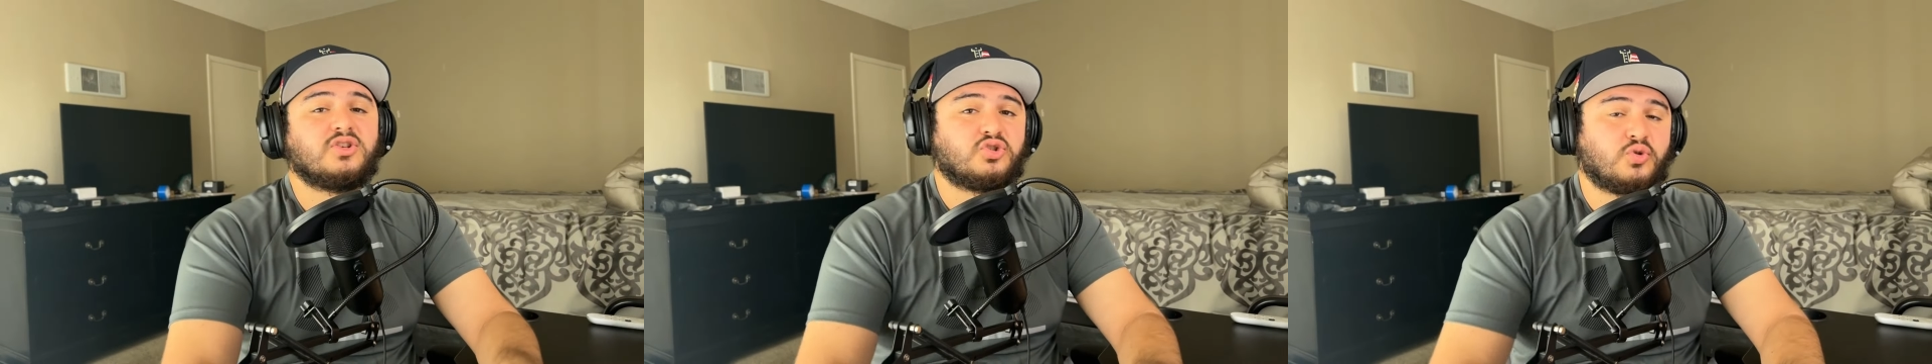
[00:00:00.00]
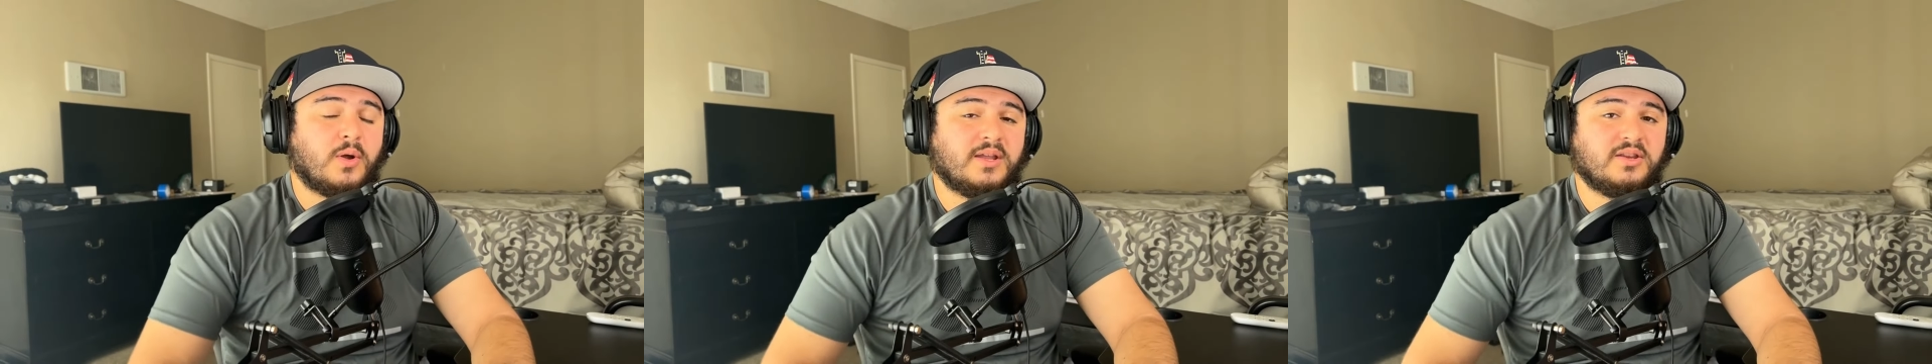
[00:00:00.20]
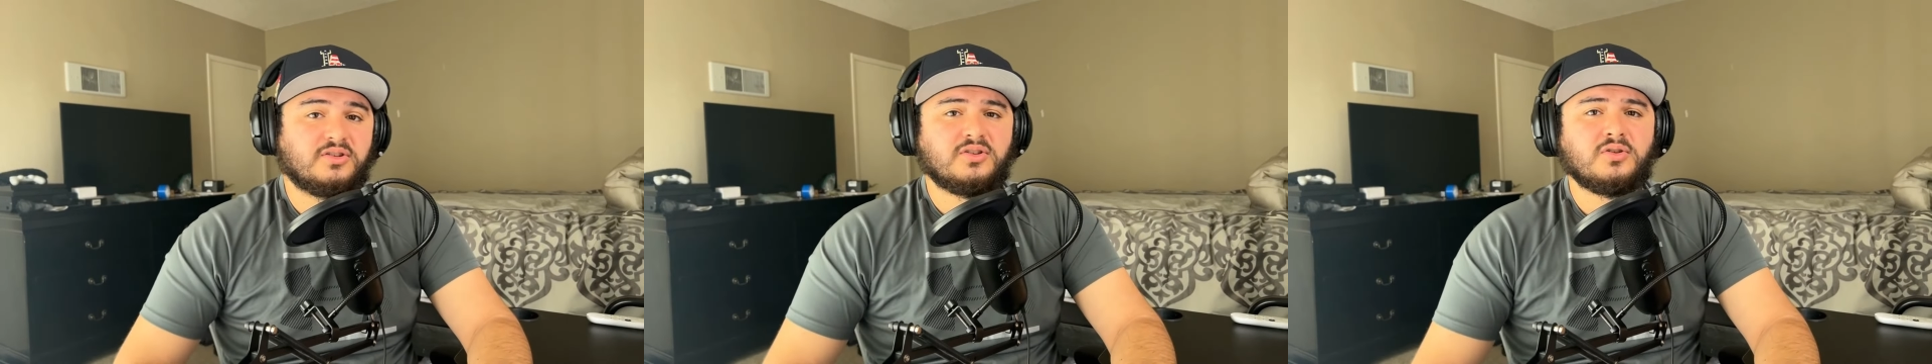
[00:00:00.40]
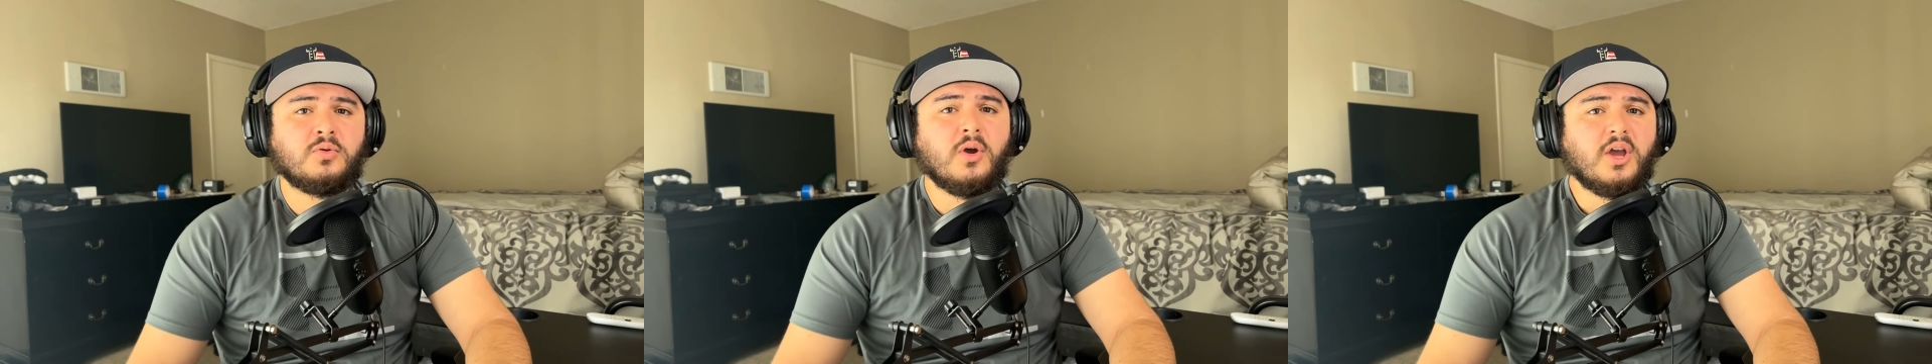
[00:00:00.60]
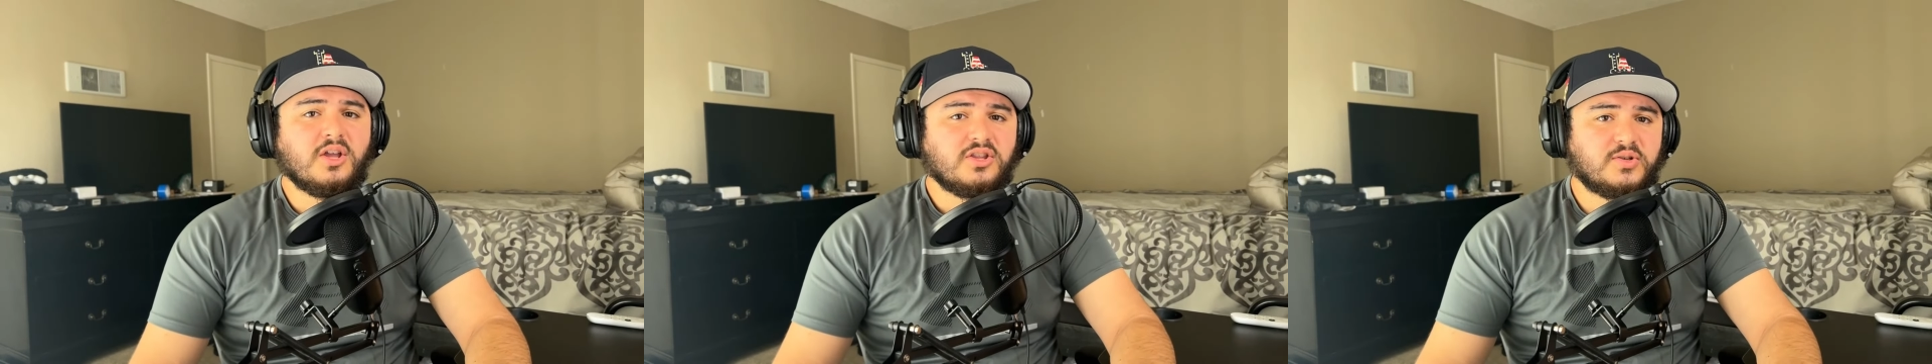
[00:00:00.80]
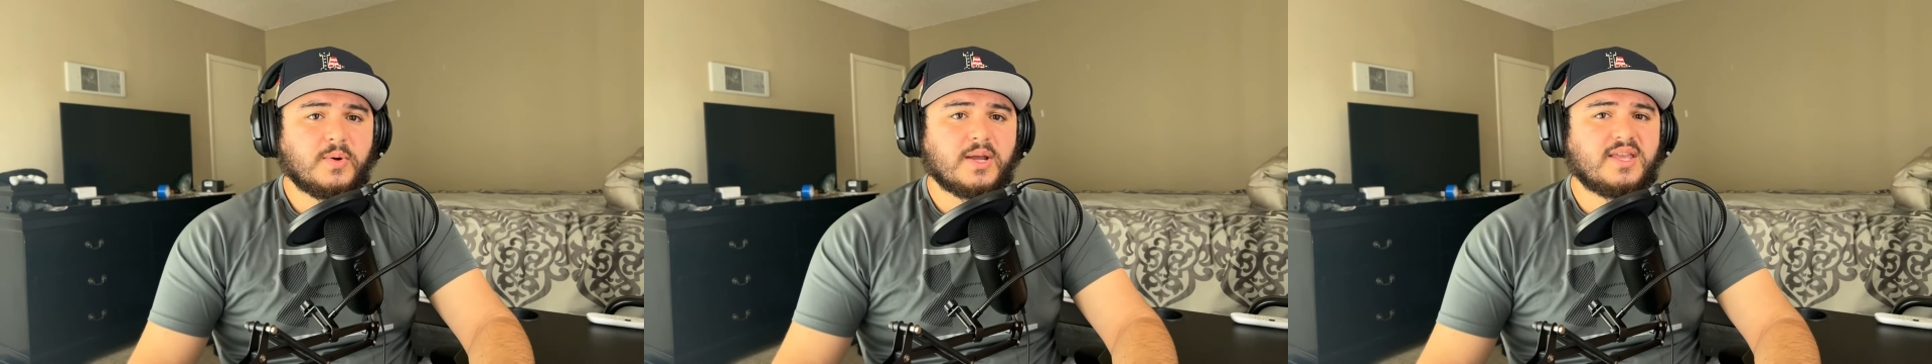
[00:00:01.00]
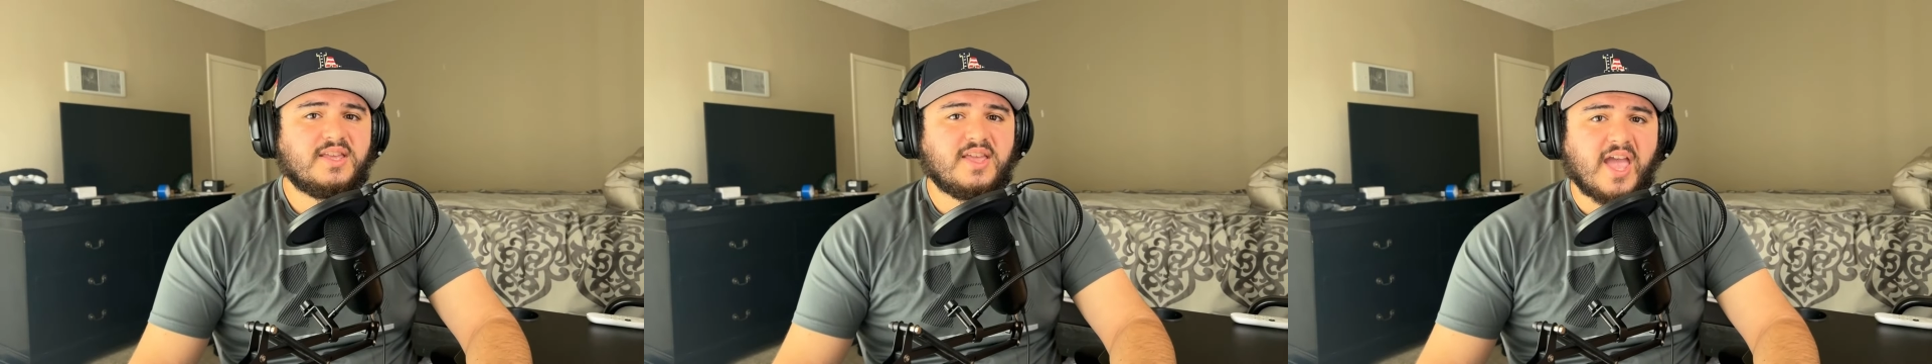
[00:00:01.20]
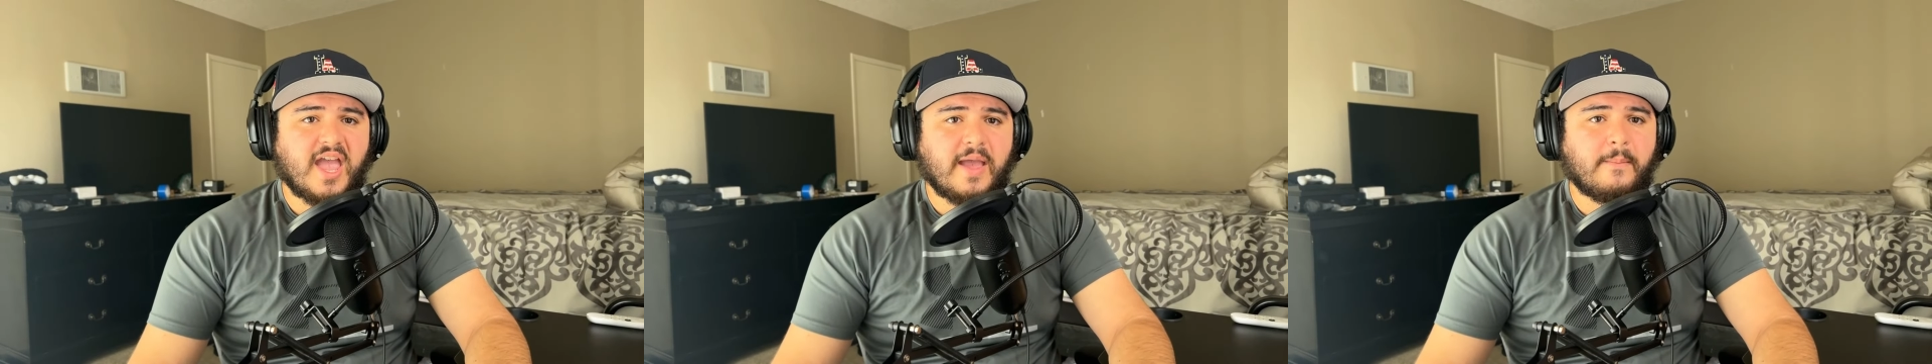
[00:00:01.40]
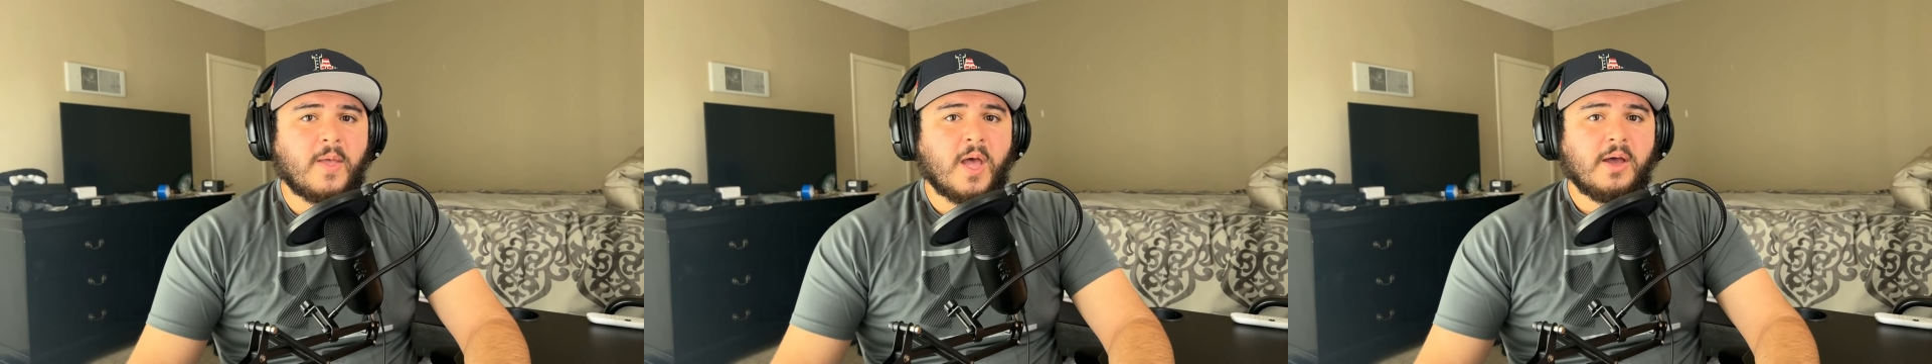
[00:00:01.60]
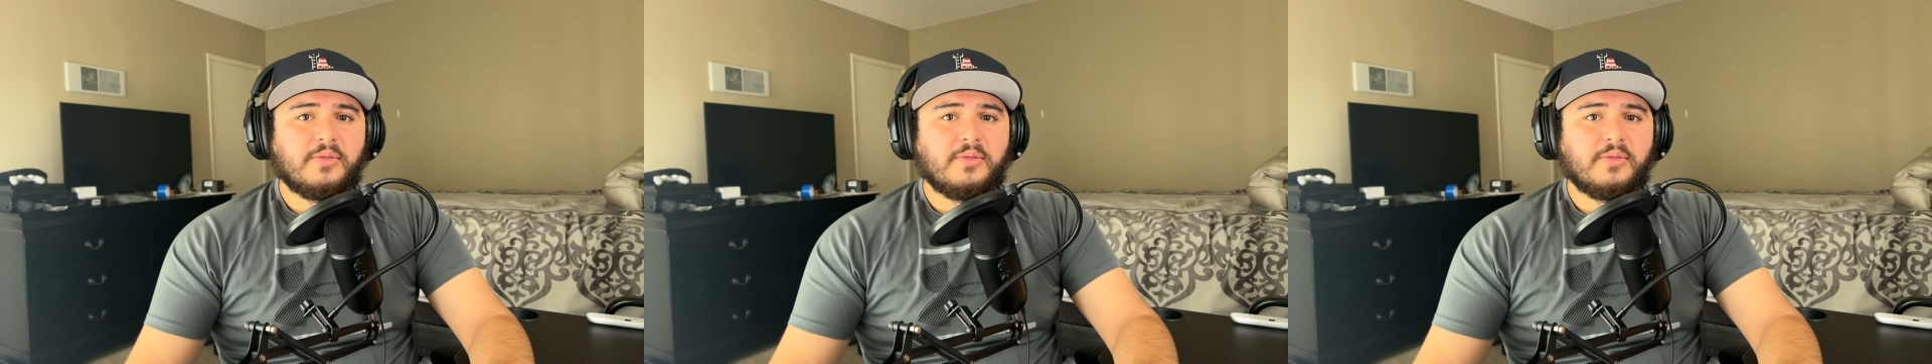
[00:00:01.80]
is trying to do to a game